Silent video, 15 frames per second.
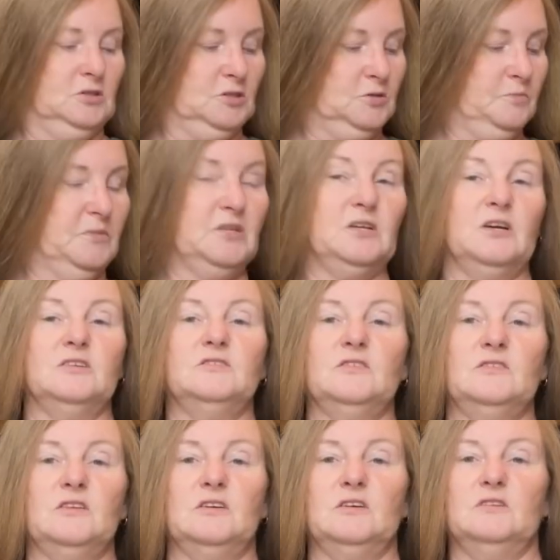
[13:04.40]
Because of
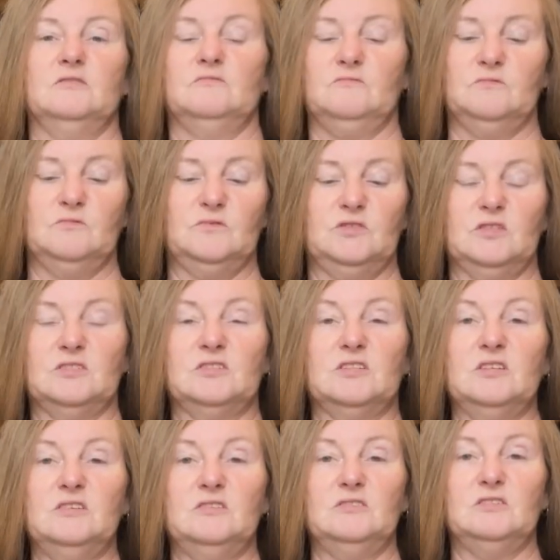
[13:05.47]
the
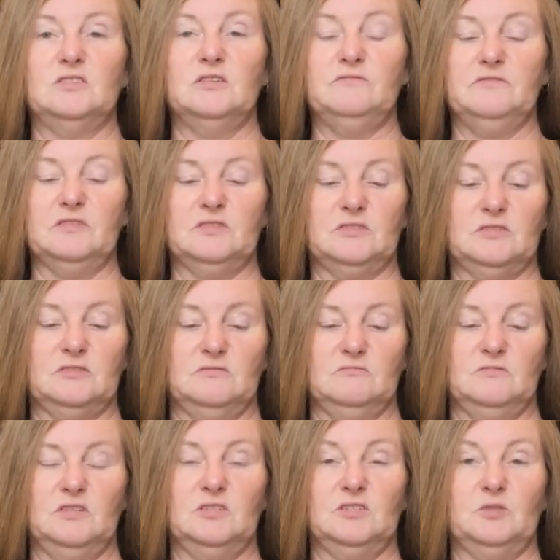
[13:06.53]
Tuskegee syphilis
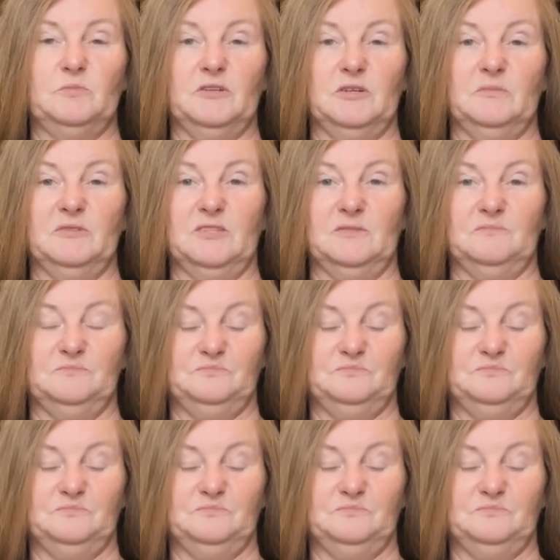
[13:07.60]
experiment.